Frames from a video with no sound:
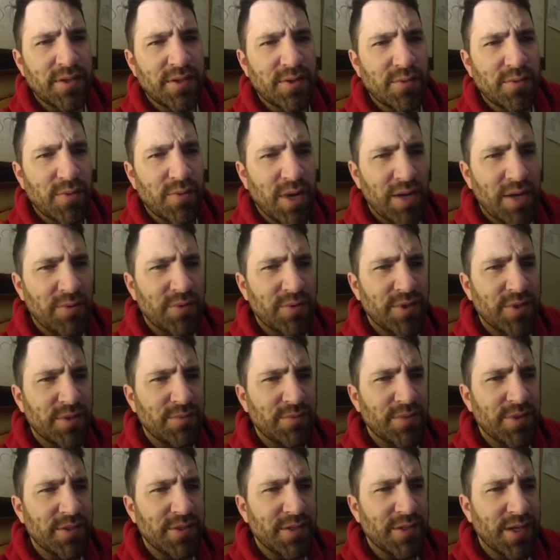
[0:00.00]
why would he
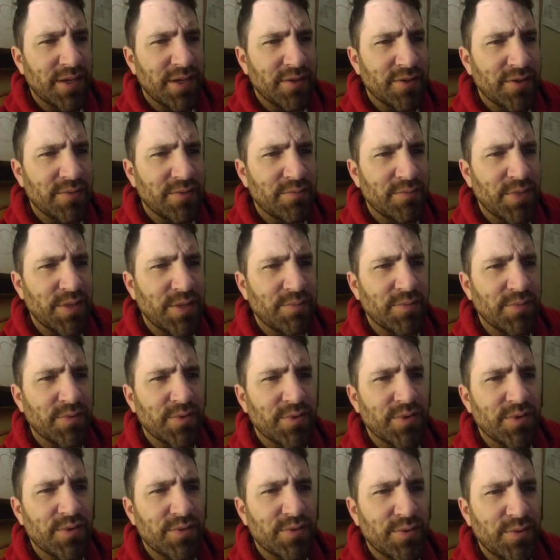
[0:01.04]
be telling people
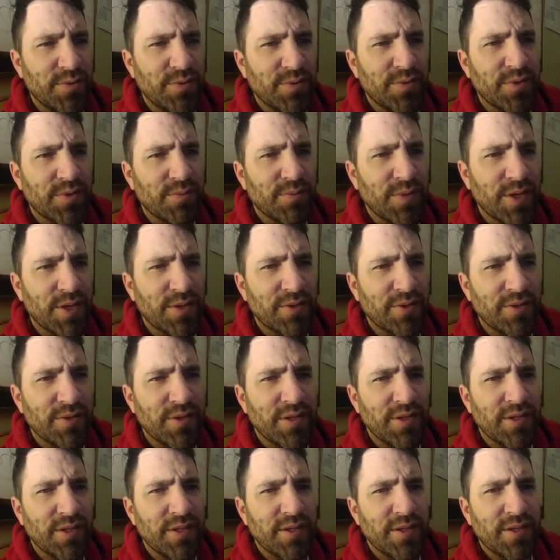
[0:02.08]
the truth about
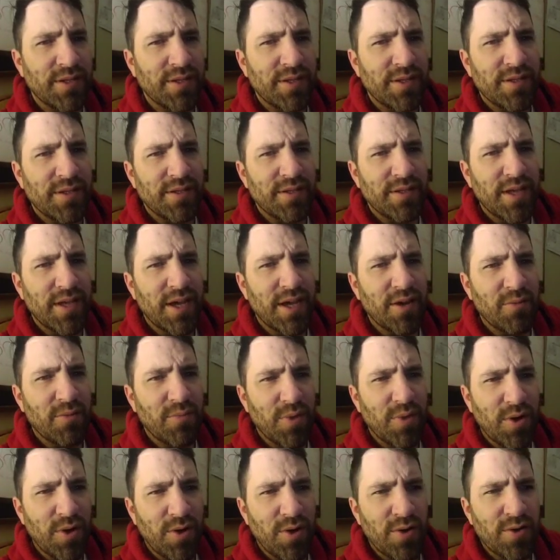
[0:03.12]
how
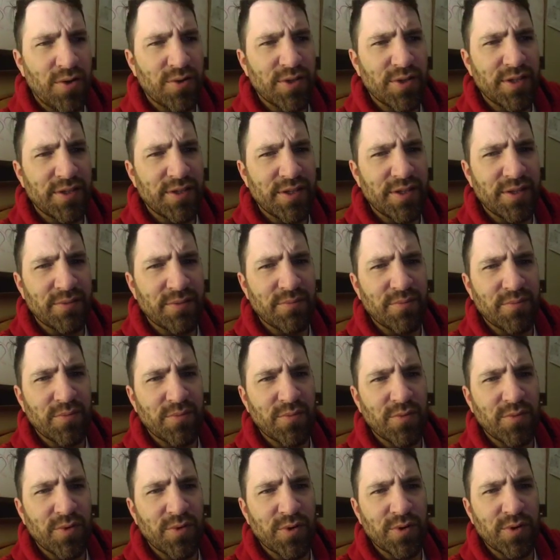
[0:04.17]
Paul and them
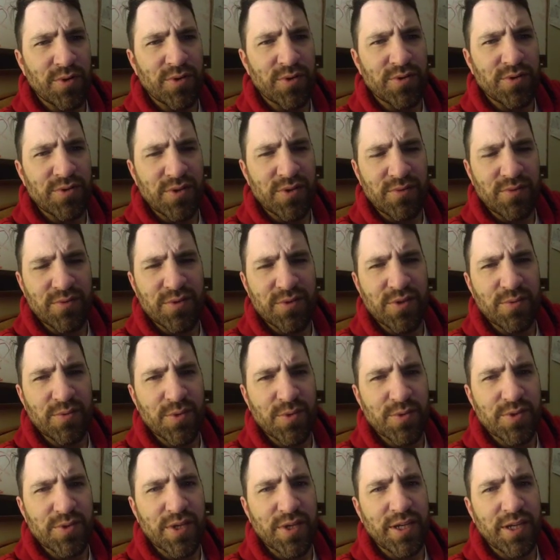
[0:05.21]
were the servants of the
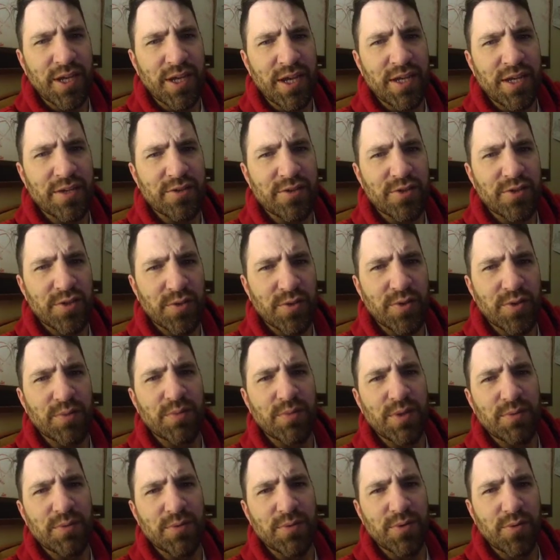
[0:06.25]
Most High God and showing
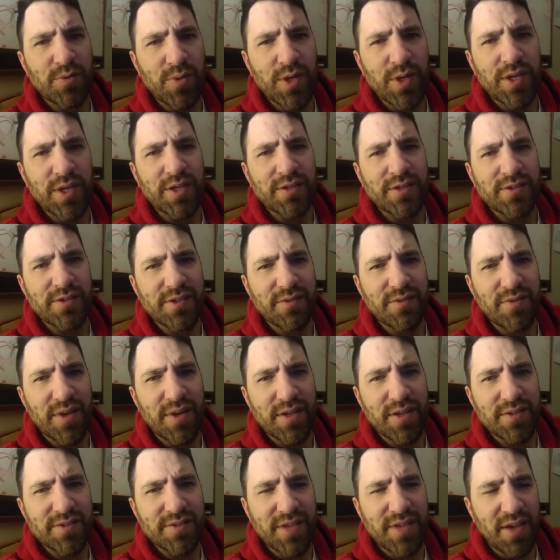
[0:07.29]
people the way into
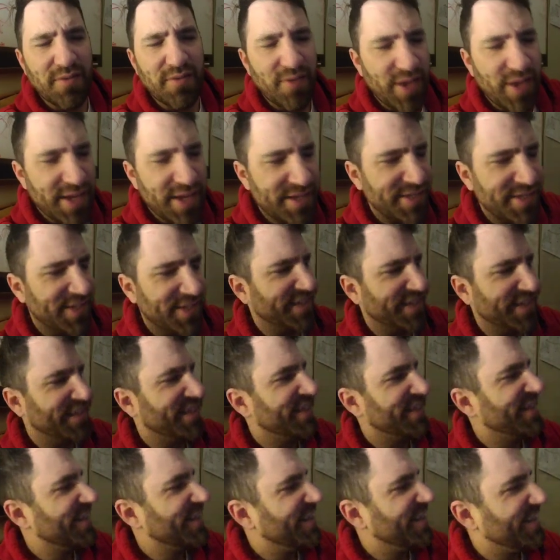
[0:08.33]
salvation?
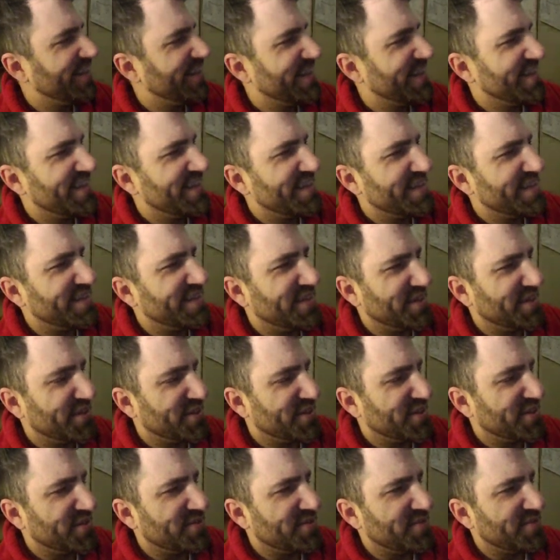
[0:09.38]

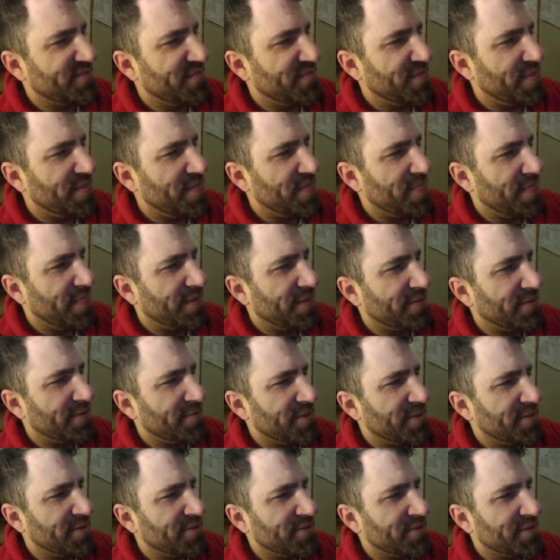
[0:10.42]
So, some
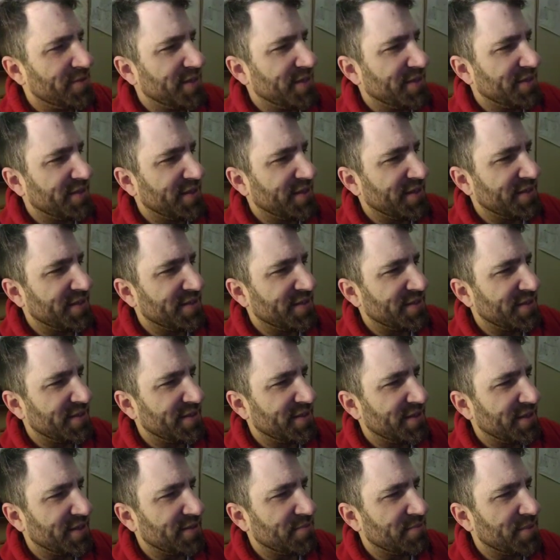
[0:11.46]
interesting things to
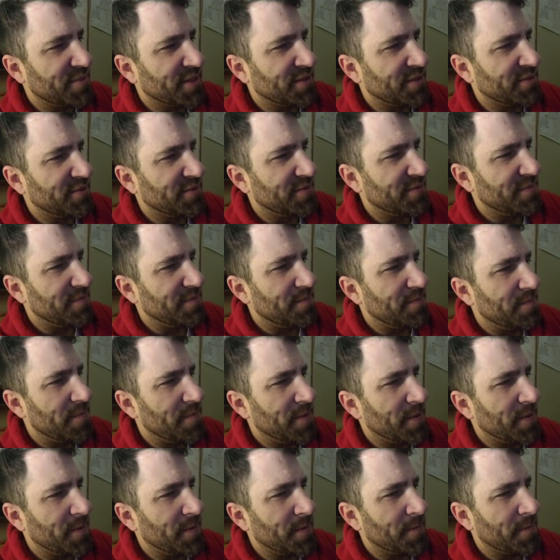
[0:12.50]
think about.
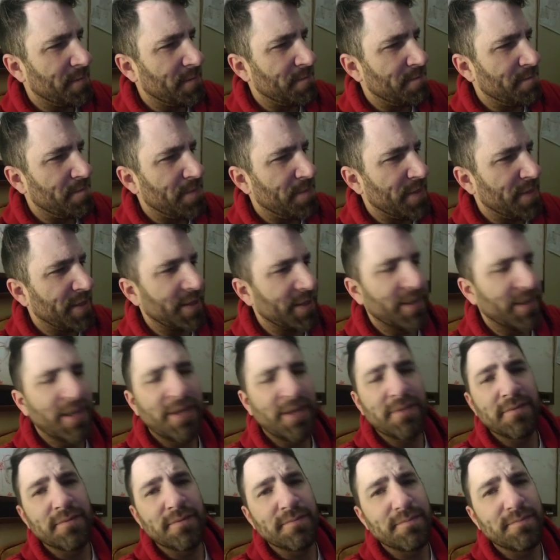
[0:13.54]
Um, and I
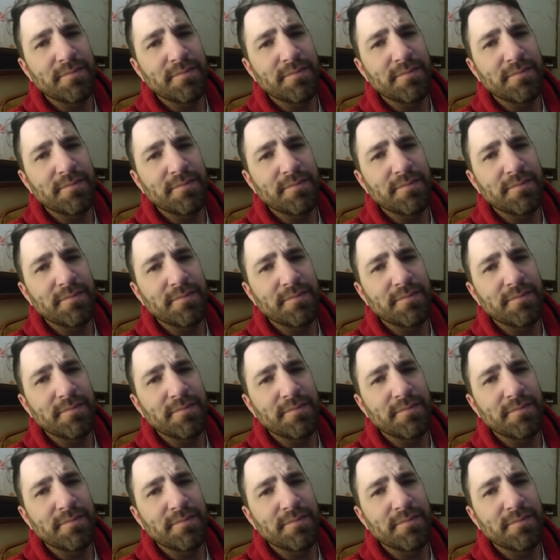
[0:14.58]
don't,